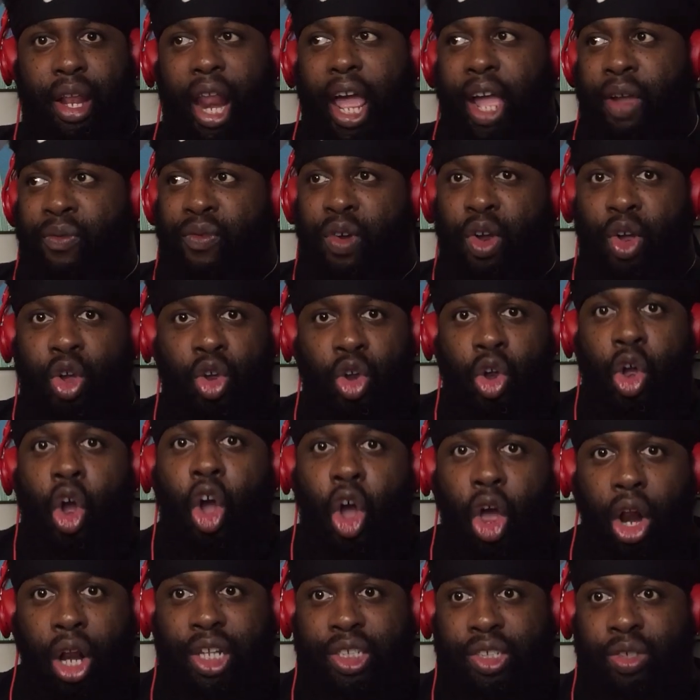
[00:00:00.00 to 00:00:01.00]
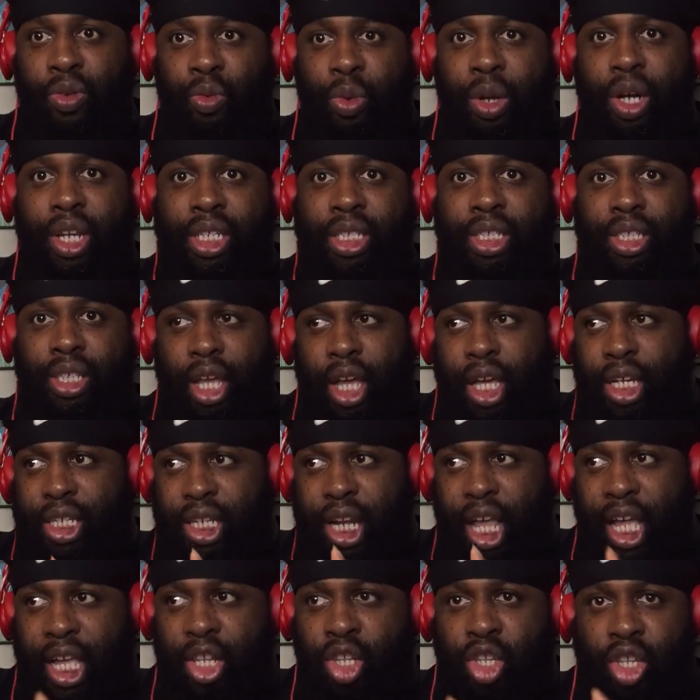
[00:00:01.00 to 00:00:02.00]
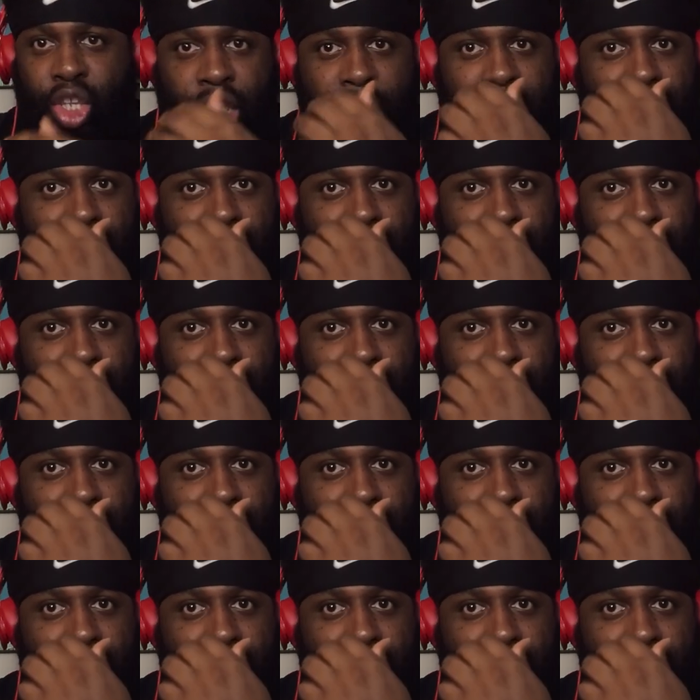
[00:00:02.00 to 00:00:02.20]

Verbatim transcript: Like, regardless of what he's done, it's like,